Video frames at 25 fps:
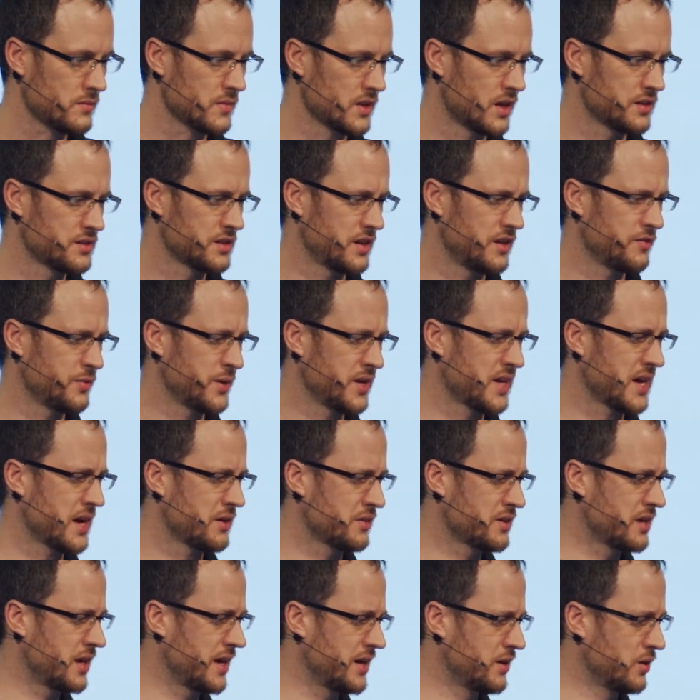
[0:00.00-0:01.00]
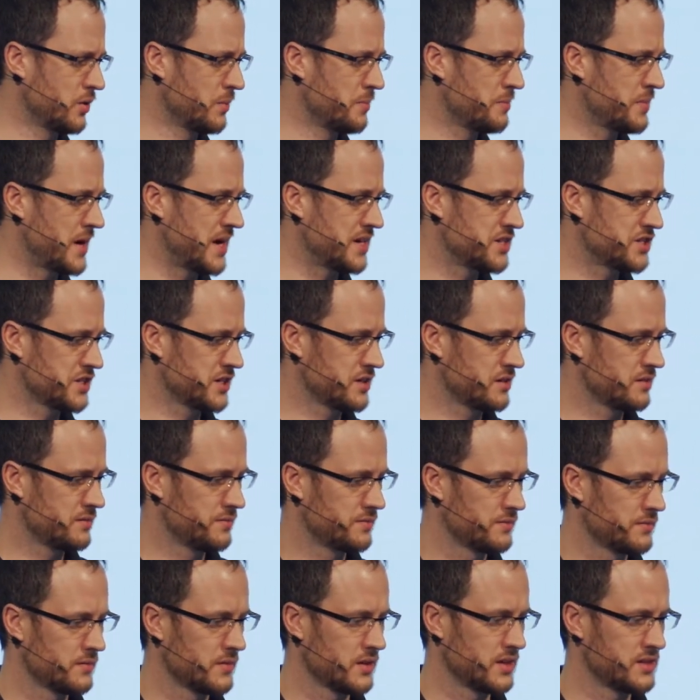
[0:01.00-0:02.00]
So if we calculate or measure
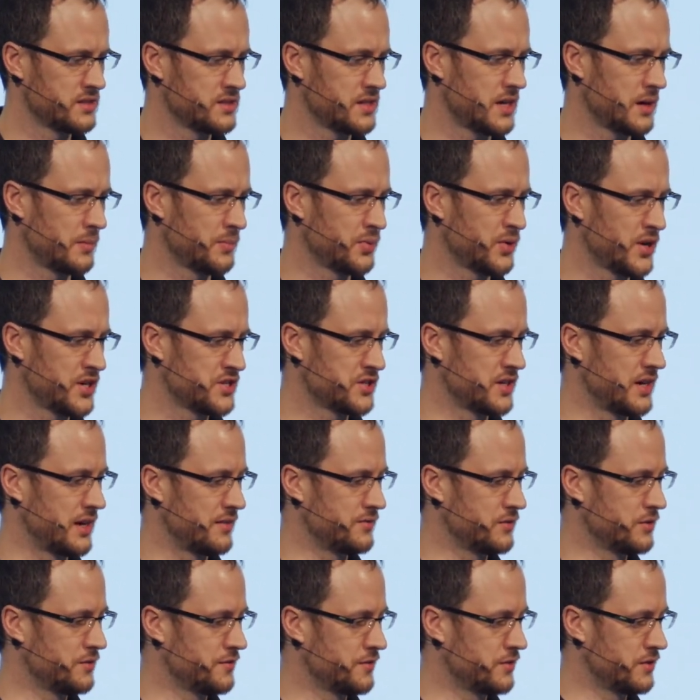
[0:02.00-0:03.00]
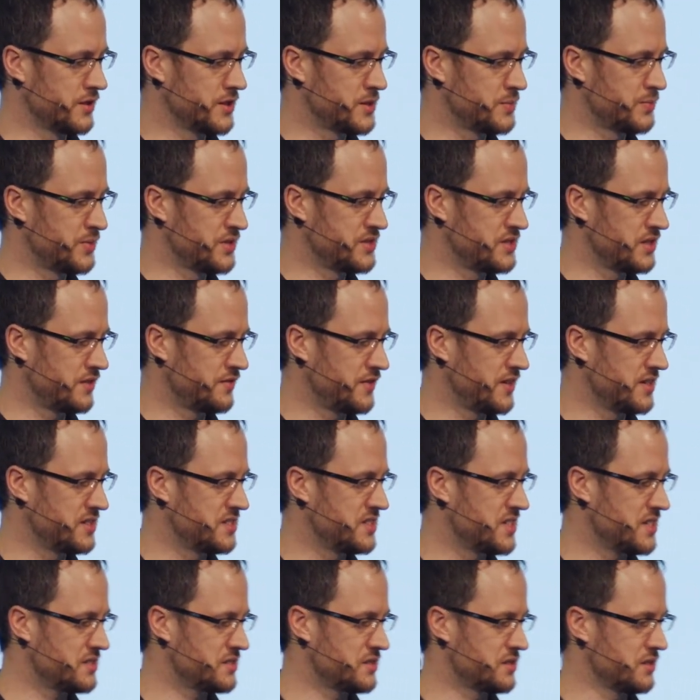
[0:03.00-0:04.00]
a sound pressure level for a specific
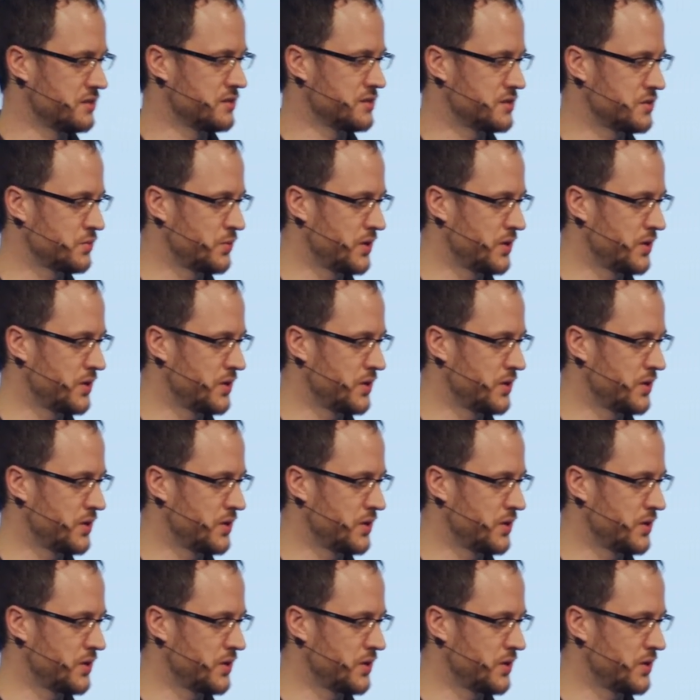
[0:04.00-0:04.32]
distance,